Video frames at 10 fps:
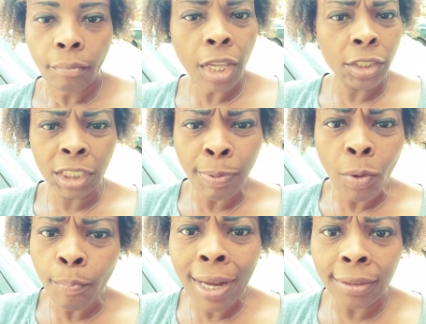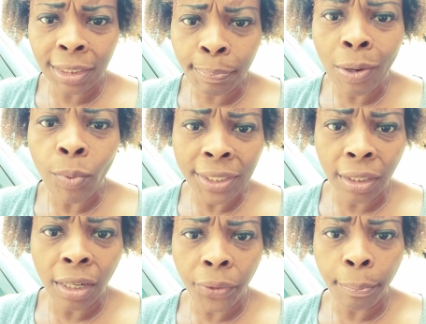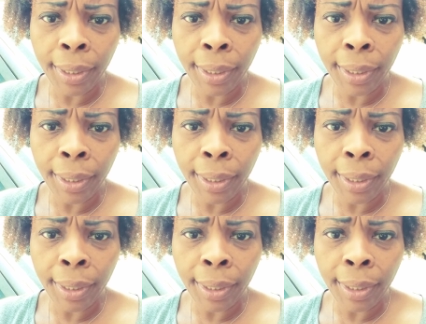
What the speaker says: just by watching other